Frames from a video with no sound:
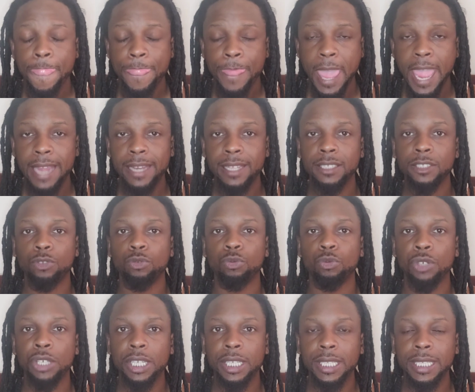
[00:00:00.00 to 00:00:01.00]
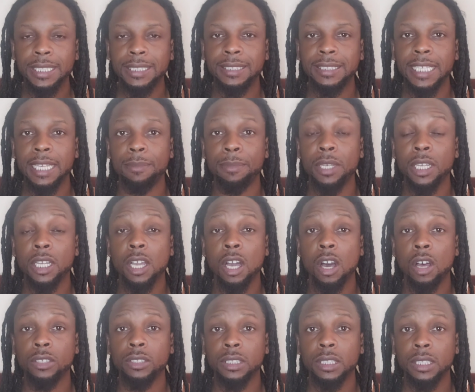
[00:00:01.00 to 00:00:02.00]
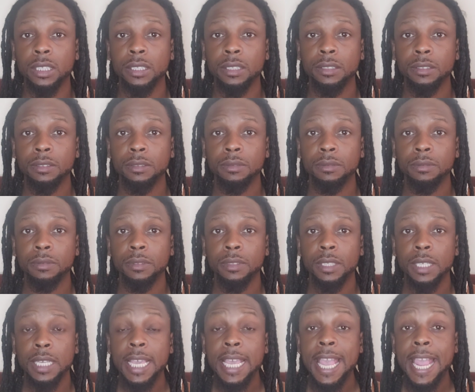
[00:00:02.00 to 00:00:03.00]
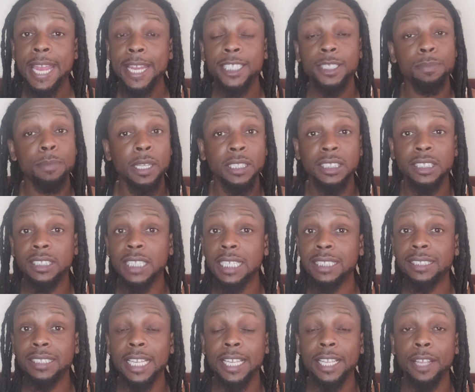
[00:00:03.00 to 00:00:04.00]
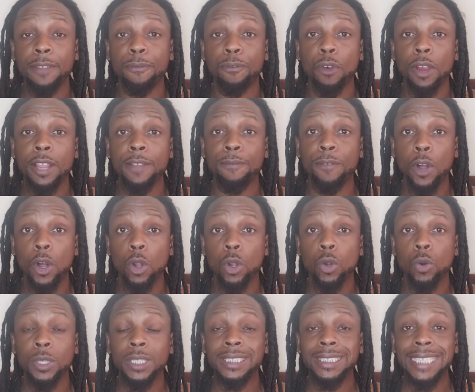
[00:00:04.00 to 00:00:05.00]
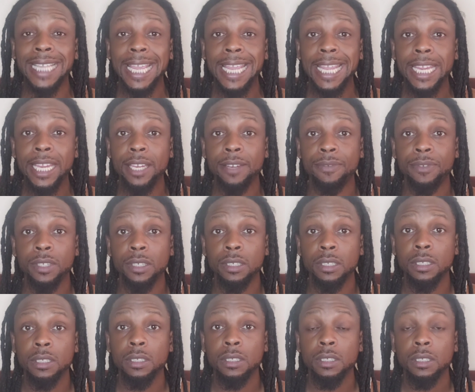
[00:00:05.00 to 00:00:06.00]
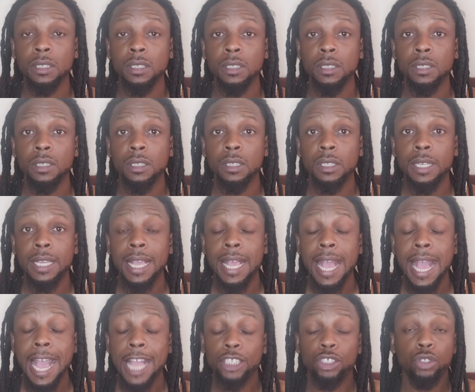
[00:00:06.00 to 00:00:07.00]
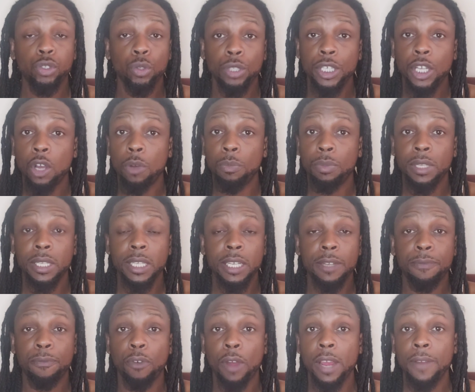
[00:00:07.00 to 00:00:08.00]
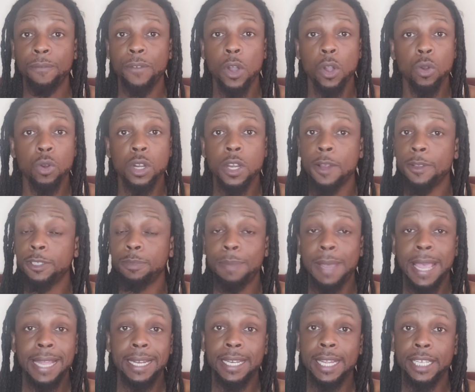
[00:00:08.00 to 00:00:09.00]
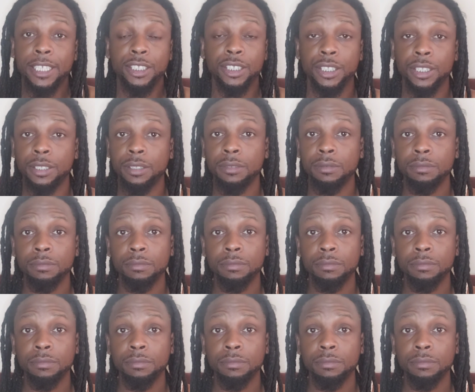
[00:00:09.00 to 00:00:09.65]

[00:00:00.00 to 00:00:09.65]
That is really seeming costly. And as much as they say that Frank Vogel is saved, I truly don't believe Frank Vogel comes back next year.